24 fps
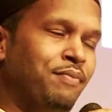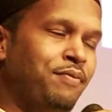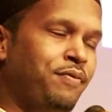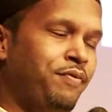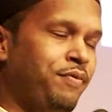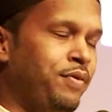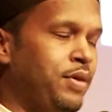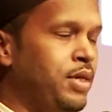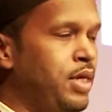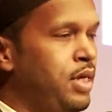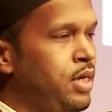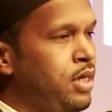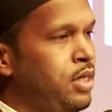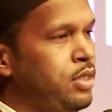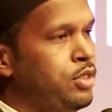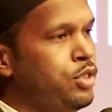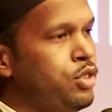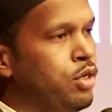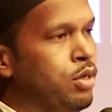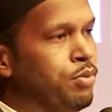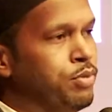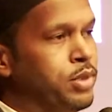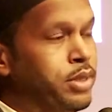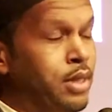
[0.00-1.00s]
in
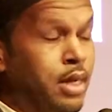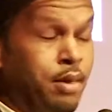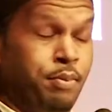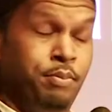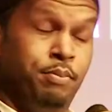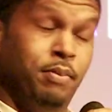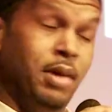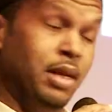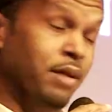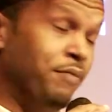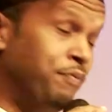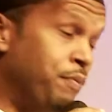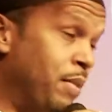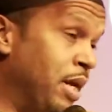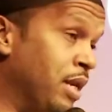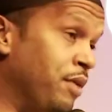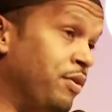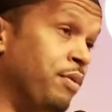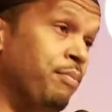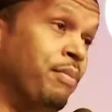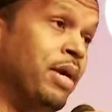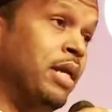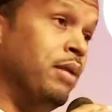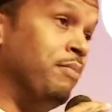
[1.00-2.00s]
terms like many of
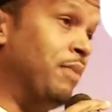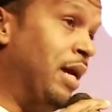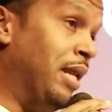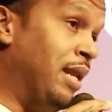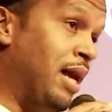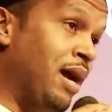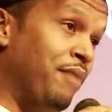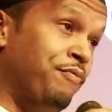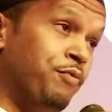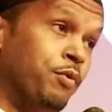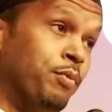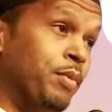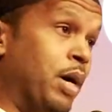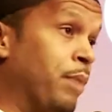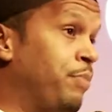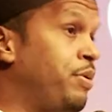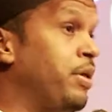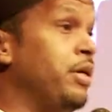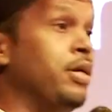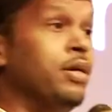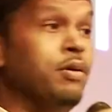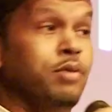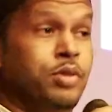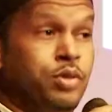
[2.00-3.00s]
the men in my life were my
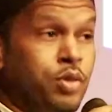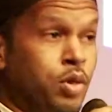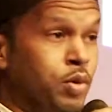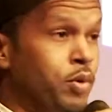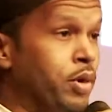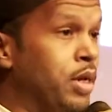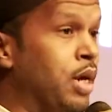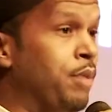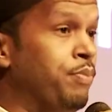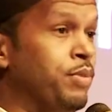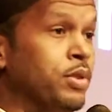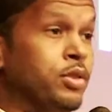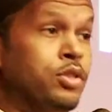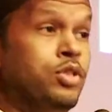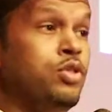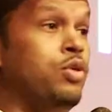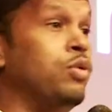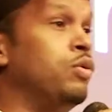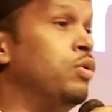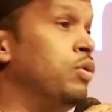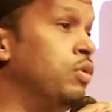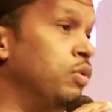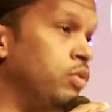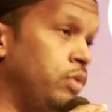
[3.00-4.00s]
peers growing up in
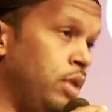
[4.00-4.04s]
school.